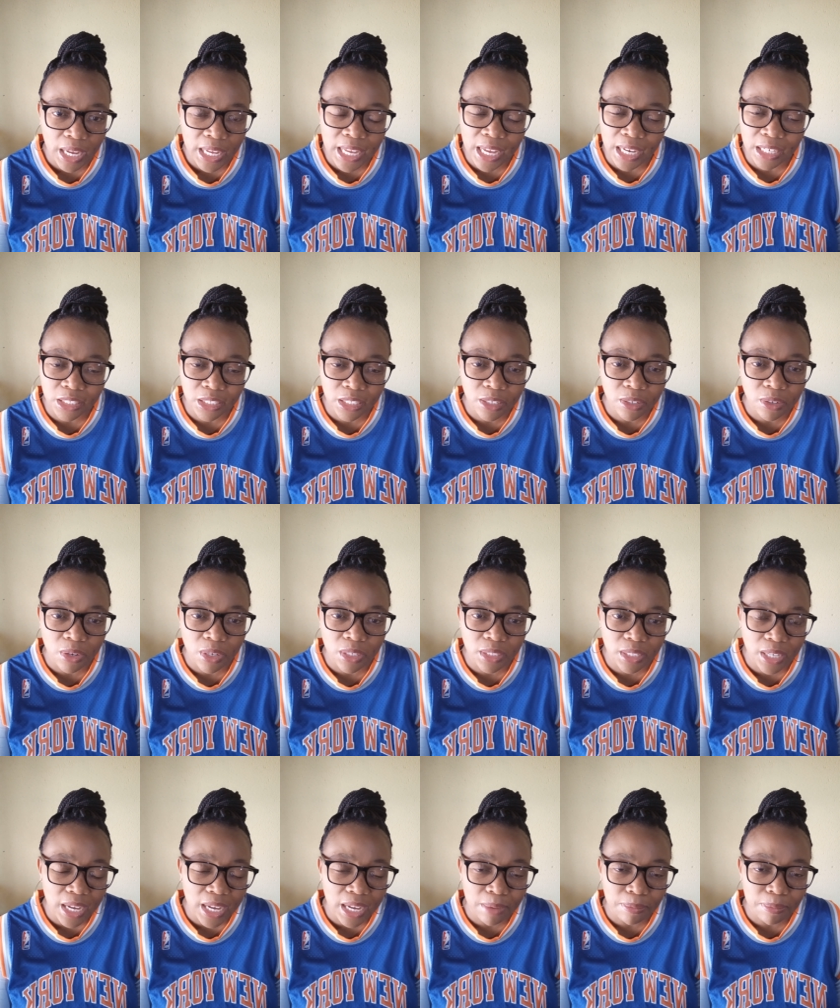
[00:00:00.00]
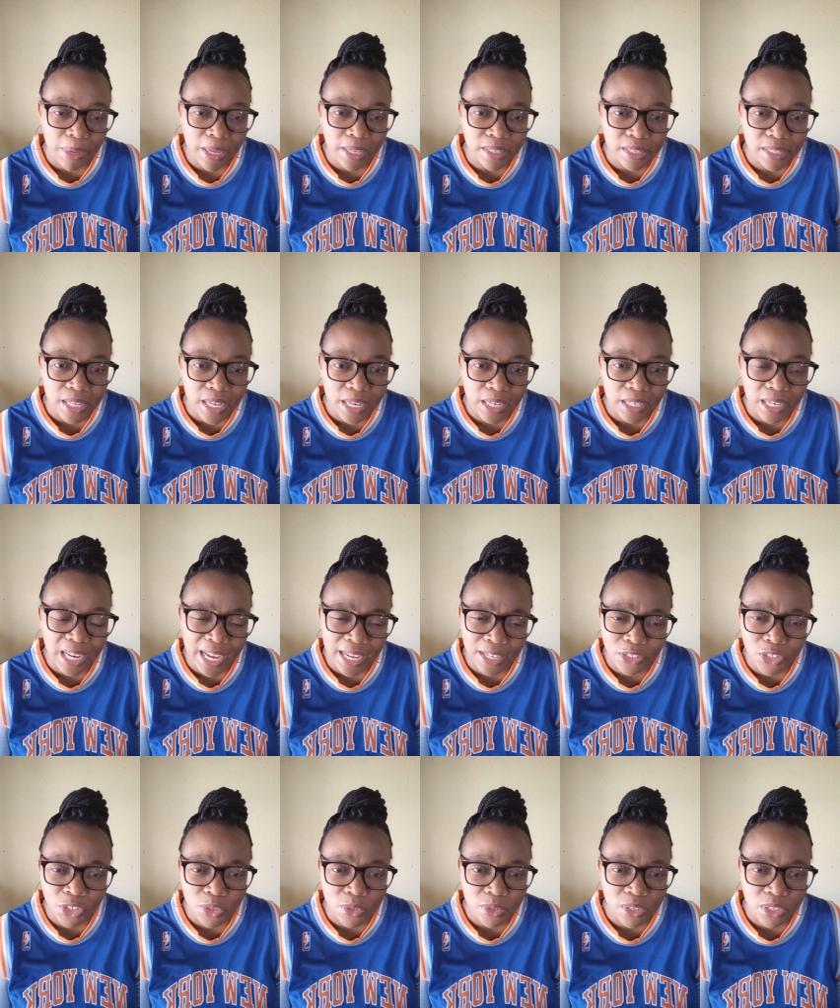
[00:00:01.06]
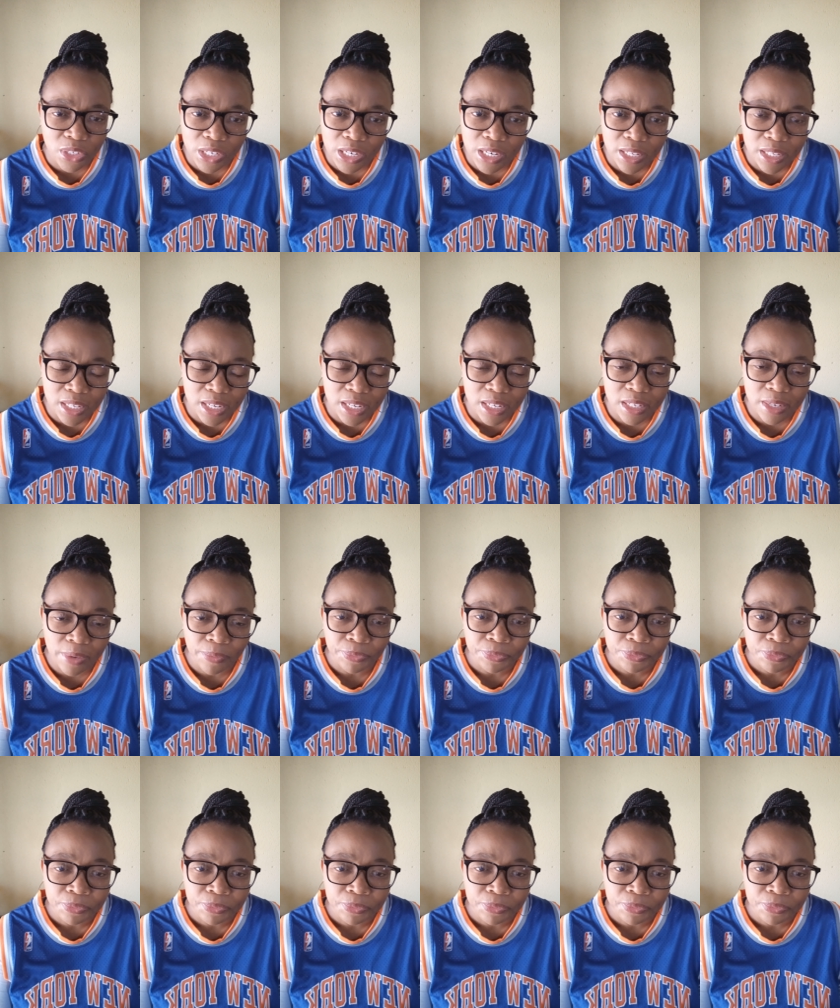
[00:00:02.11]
He actually got up and said, I choose Jesus.